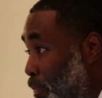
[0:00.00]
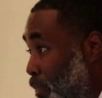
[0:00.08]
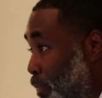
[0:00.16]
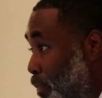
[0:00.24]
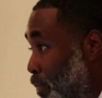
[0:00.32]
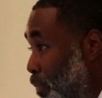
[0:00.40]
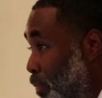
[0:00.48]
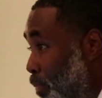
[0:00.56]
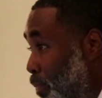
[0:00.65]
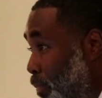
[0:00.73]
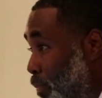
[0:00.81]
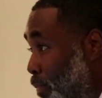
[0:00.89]

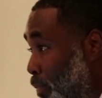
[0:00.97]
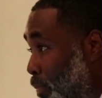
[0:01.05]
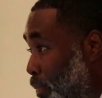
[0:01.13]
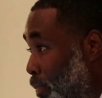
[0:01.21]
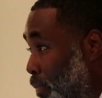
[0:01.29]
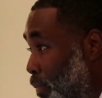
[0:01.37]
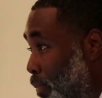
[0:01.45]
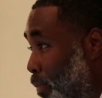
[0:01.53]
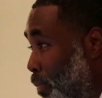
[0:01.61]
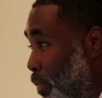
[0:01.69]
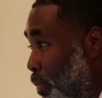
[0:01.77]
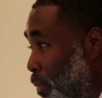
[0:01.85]

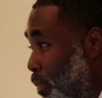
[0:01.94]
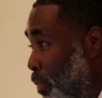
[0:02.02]
Nobody speaks.